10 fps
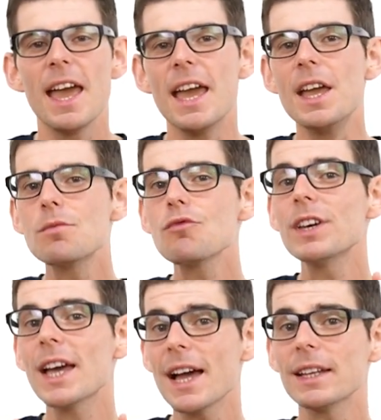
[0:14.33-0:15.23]
In
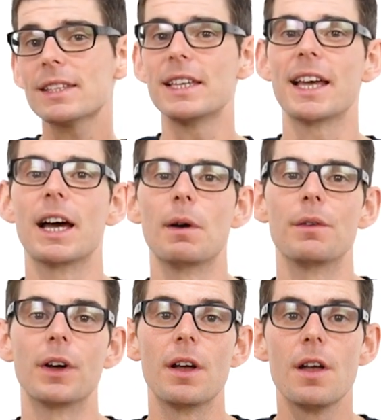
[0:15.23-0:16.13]
reality,
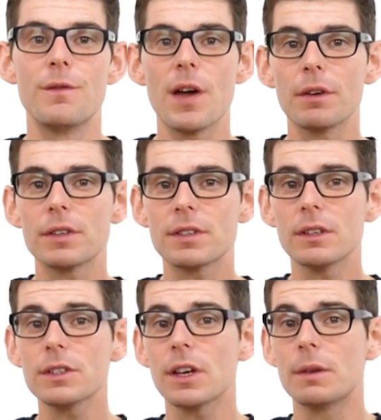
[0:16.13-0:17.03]
however, there are
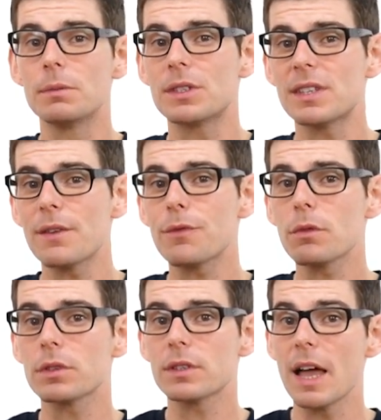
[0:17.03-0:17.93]
sometimes
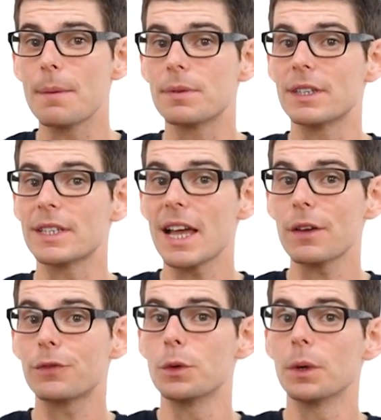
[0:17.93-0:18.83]
several steps that
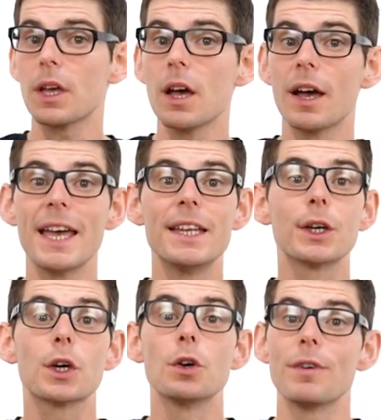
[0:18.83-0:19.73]
have to occur in
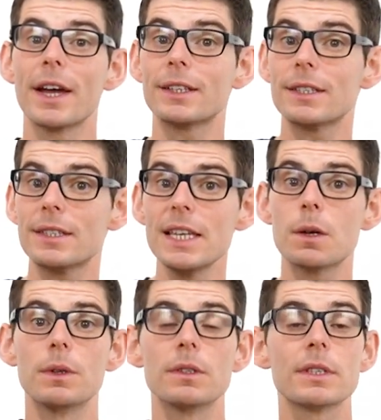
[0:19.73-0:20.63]
a correct
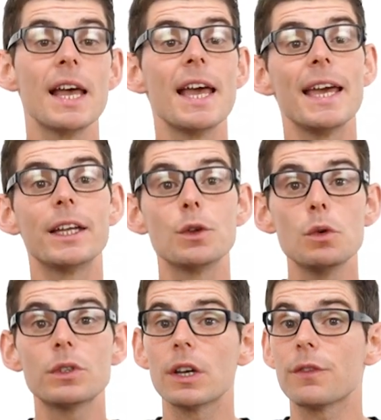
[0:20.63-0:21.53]
sequence in
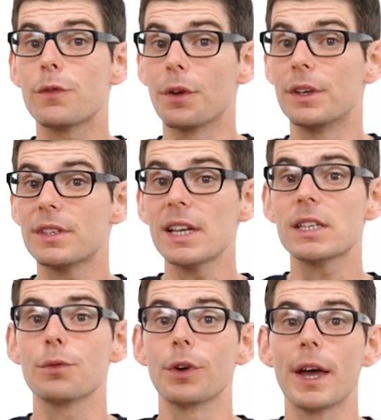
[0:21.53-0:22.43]
order for a
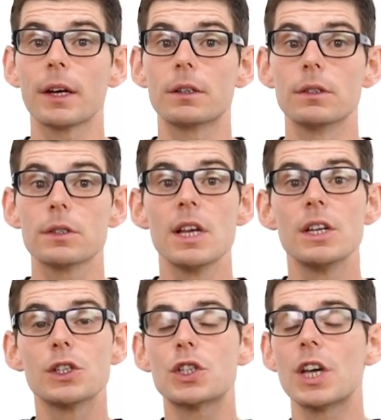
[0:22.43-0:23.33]
set of reactants
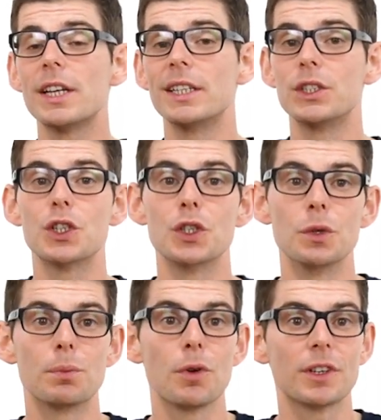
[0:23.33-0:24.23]
to turn into
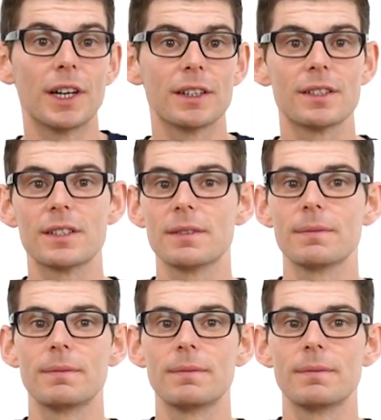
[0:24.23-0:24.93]
new products.